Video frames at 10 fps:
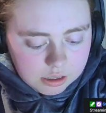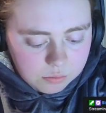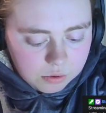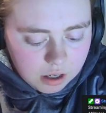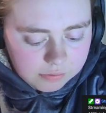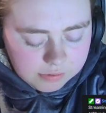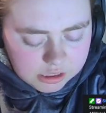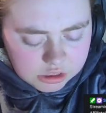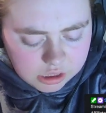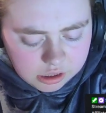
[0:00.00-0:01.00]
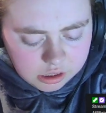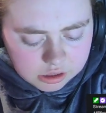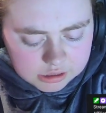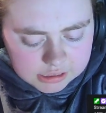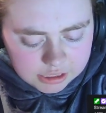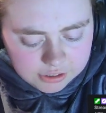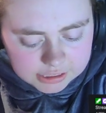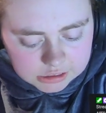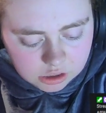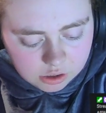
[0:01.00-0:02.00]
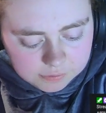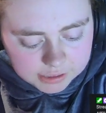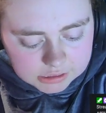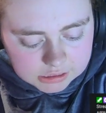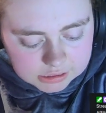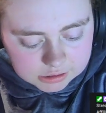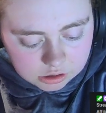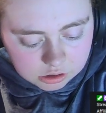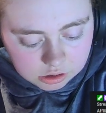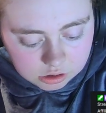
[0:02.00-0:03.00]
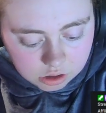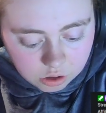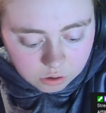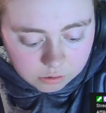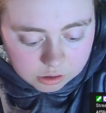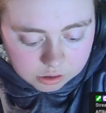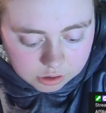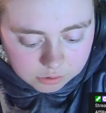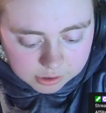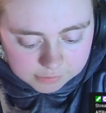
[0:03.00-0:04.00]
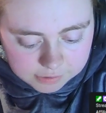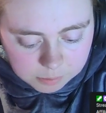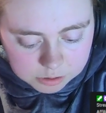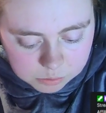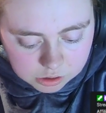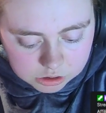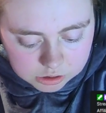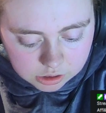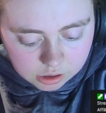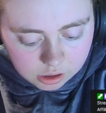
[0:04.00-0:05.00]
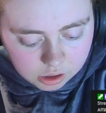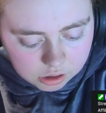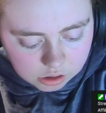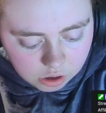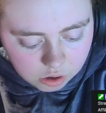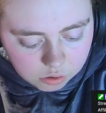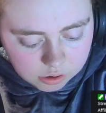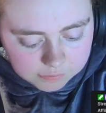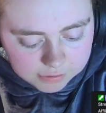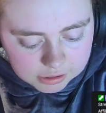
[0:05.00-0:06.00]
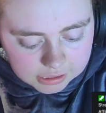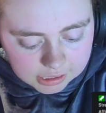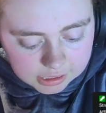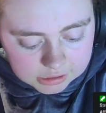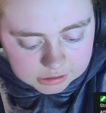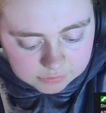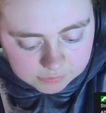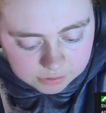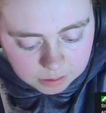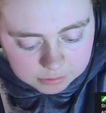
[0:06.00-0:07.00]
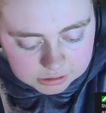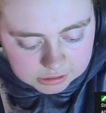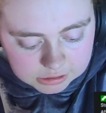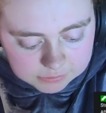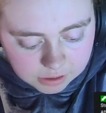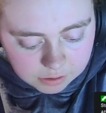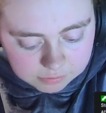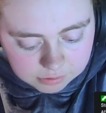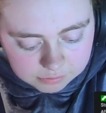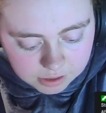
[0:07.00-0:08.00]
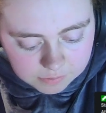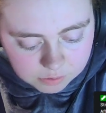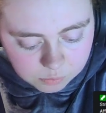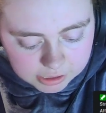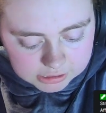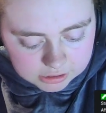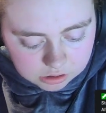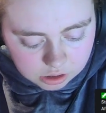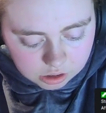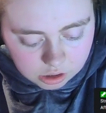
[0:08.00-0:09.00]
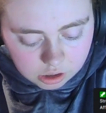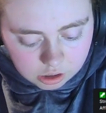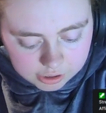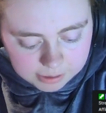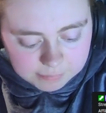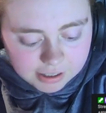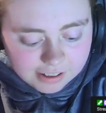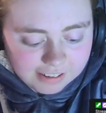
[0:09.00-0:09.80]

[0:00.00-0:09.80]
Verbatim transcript: The war thresher continued its slow advance as Cole, Lou, and the farmers watched. Cole could feel the eyes of the farmers and his fa- father waiting on him,